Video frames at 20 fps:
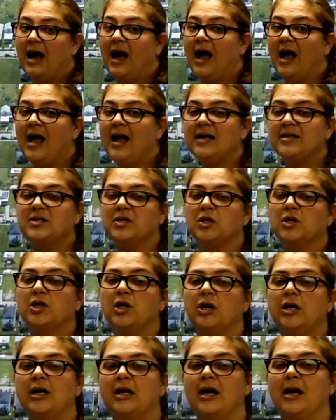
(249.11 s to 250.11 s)
I had to
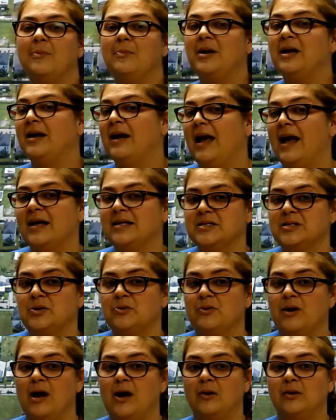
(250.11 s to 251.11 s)
look it up and ask
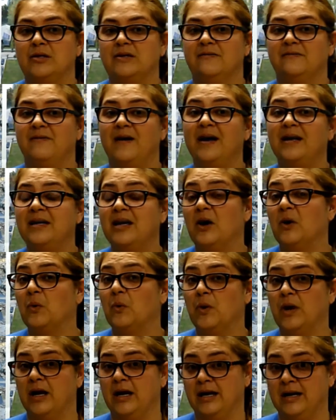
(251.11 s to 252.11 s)
around to find out
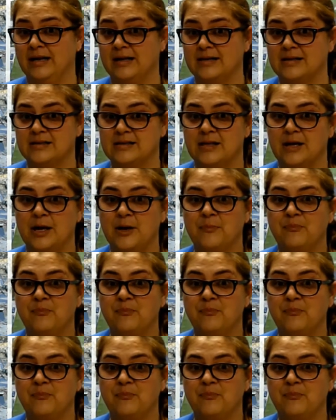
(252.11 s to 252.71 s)
what it is.